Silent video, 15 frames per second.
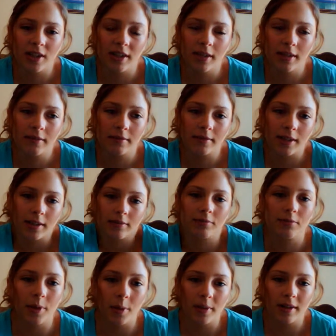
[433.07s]
then
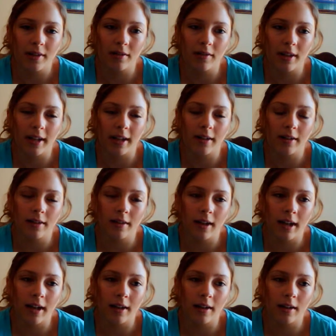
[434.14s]
we went like
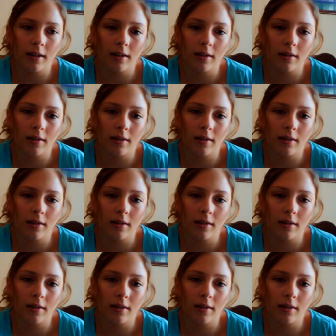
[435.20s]
uh,